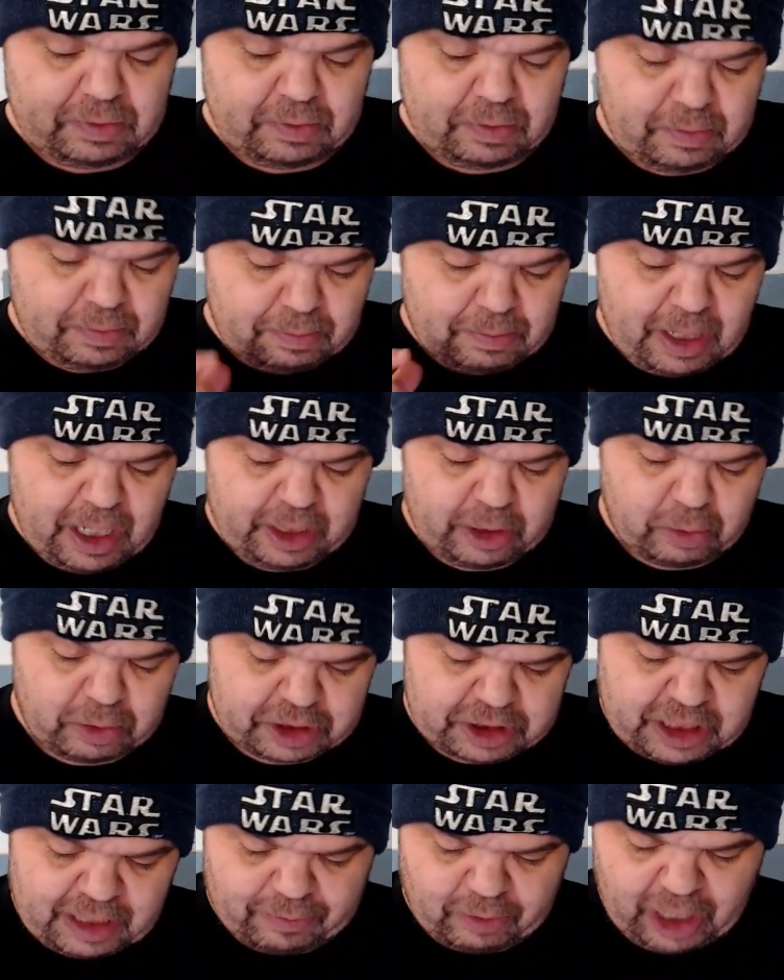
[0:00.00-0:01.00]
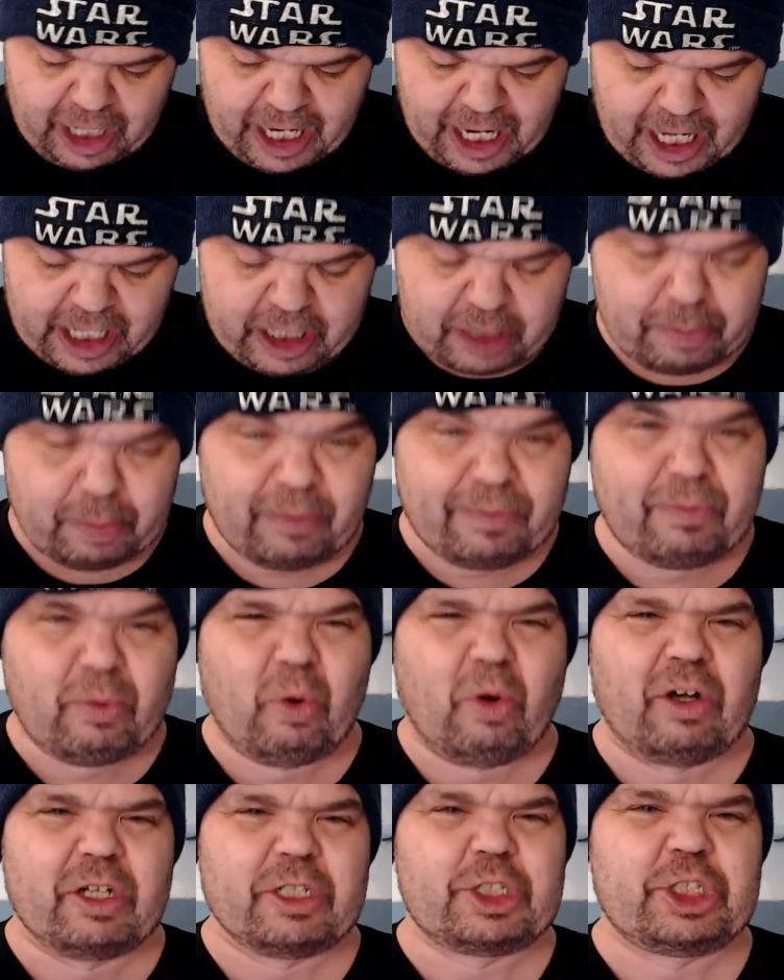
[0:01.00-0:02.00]
Mando has never had it
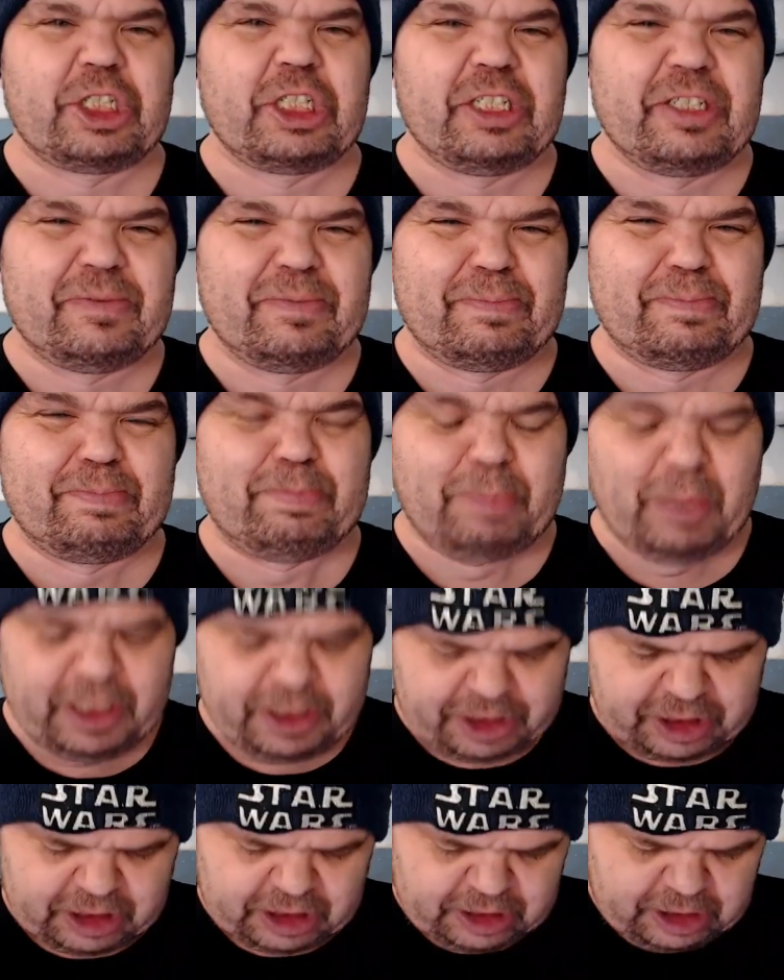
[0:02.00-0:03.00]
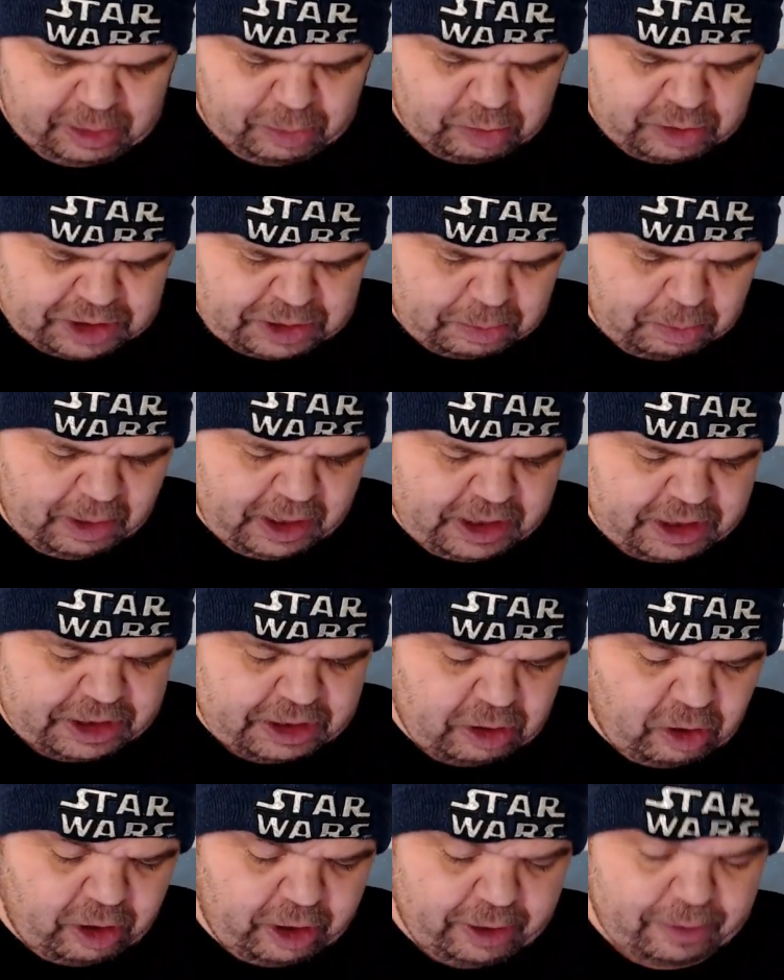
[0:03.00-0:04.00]
before, and she basically was raised
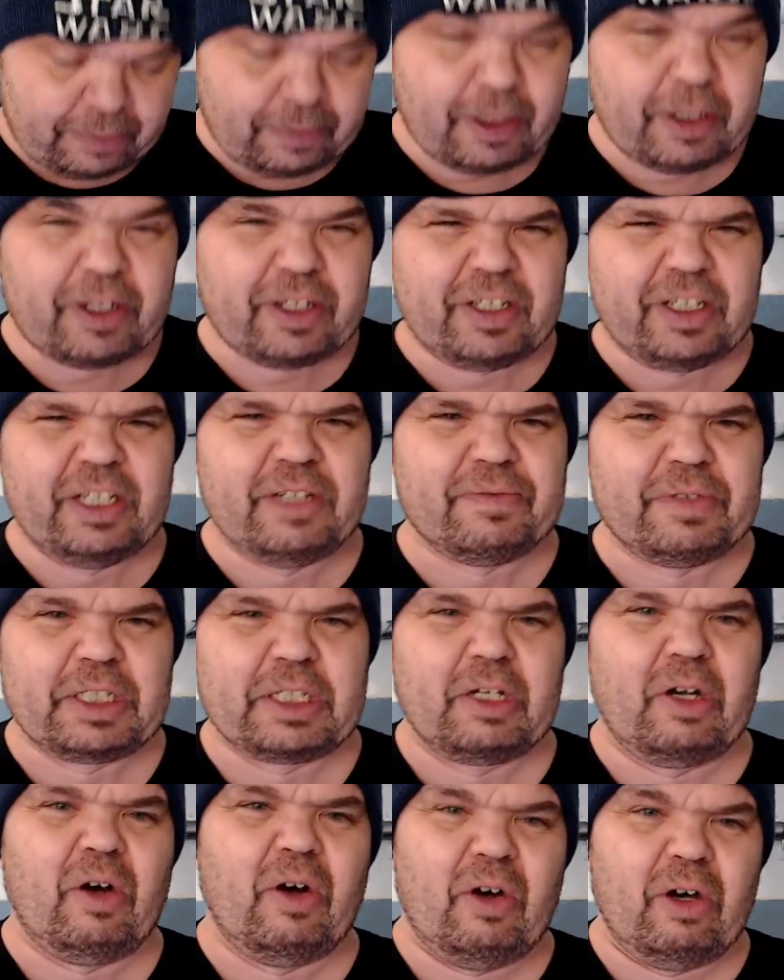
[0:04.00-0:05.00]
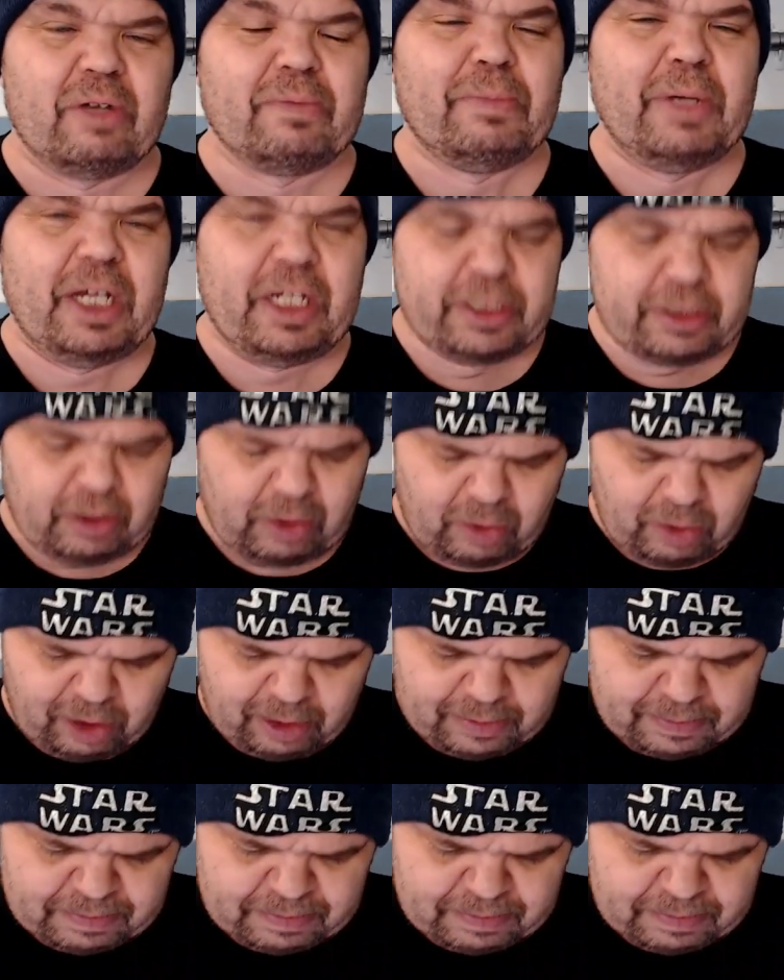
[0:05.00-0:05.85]
on it, living on Mandalore.